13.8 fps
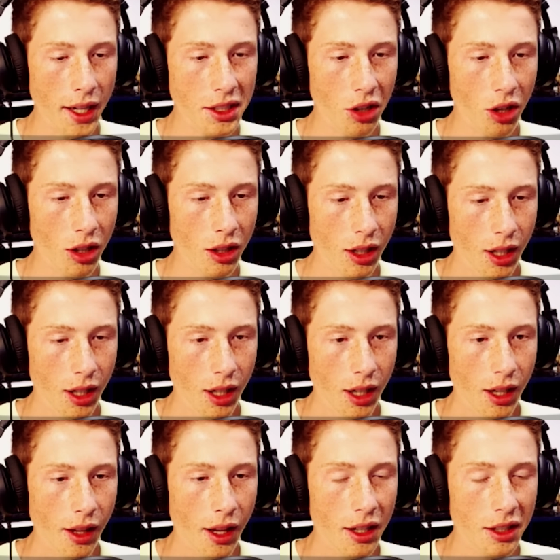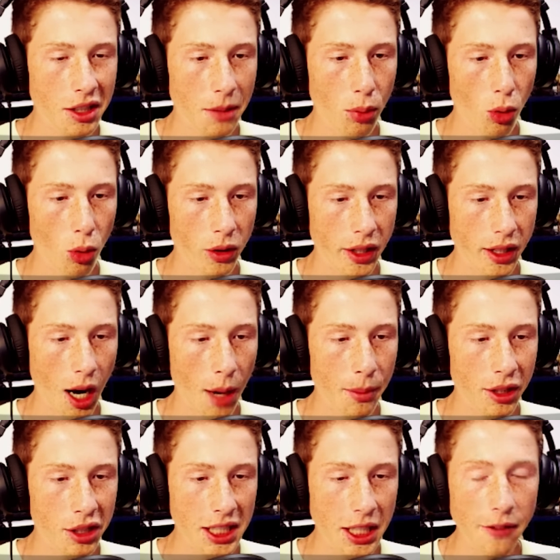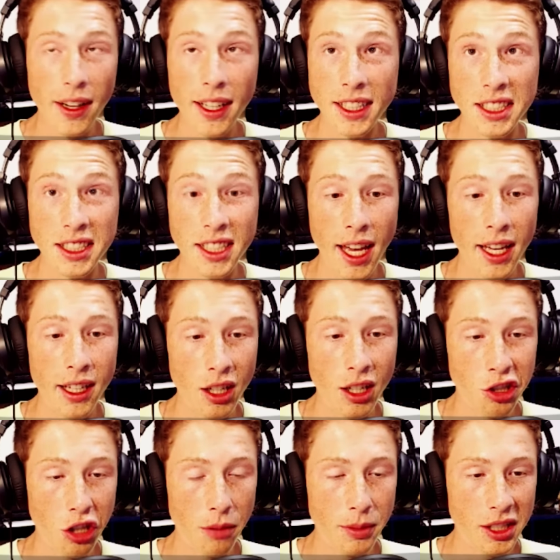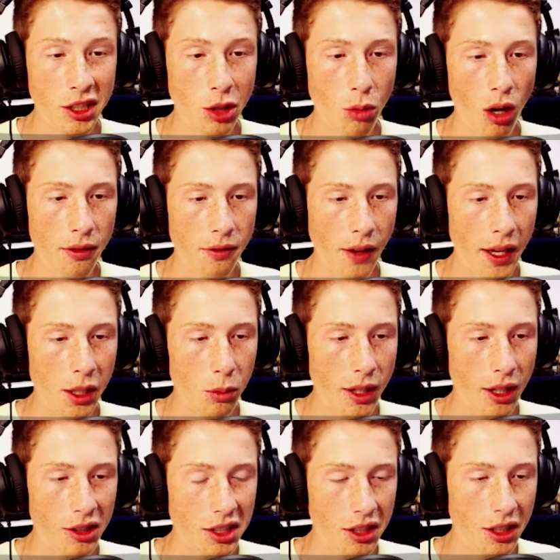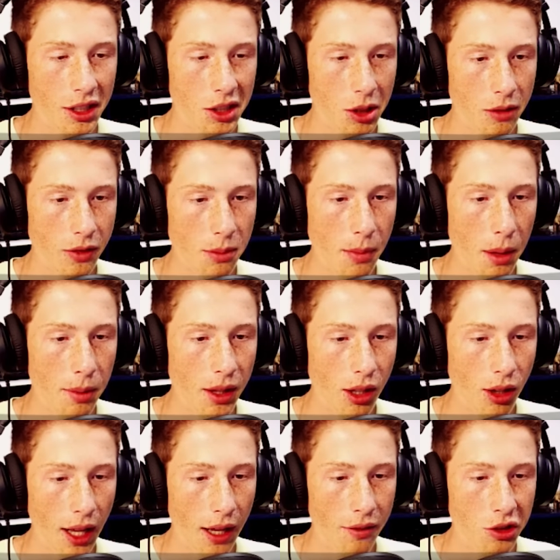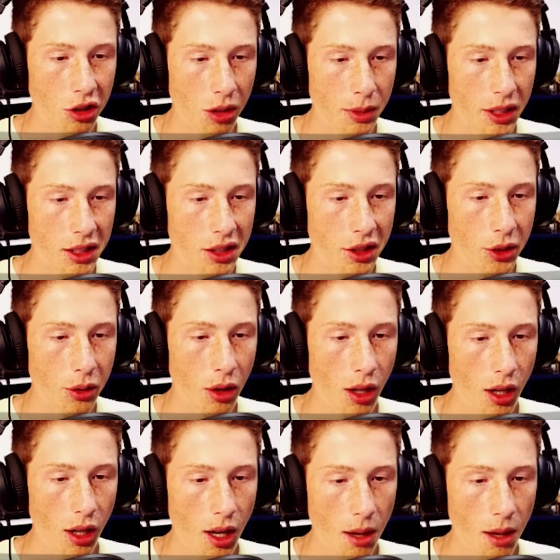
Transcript: that is our poll here. I'm gonna see if I can snag sharpness 2 off of anyone else on the server. Maybe they'll have sharpness 2.